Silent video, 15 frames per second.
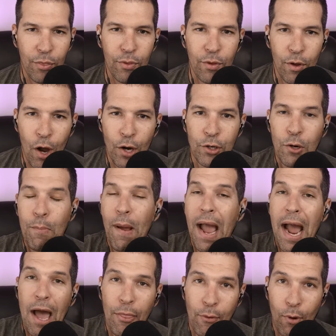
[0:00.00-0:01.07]
on your
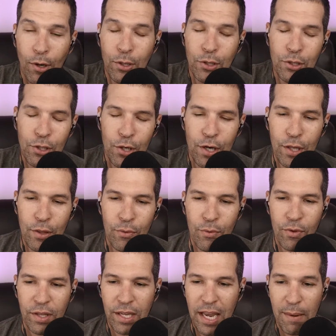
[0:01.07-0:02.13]
path or on your journey through
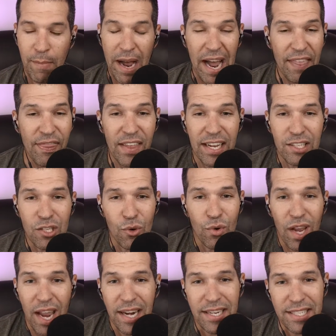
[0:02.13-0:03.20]
the game, I think it's
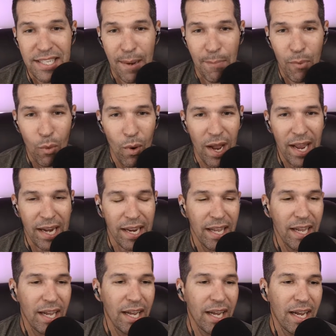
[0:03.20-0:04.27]
okay to step away.
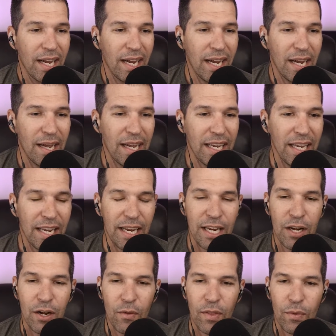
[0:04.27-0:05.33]

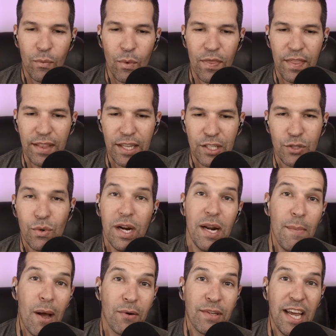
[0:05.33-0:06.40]
The one thing that's great
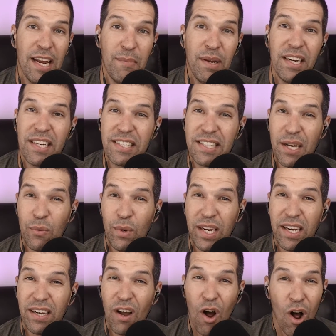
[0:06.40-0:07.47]
about gaming is that we
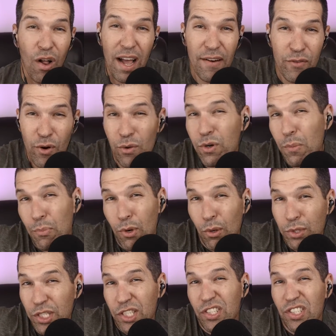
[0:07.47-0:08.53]
all have our own
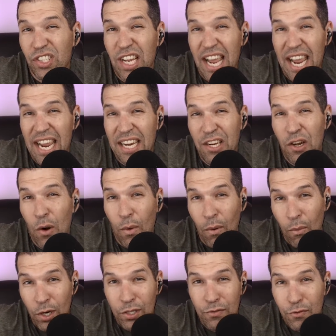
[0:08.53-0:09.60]
approaches, and what
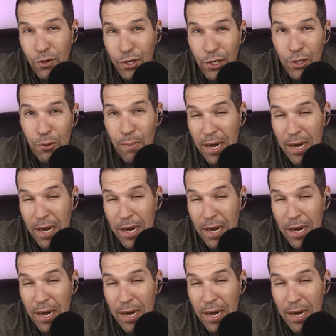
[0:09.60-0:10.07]
works for you may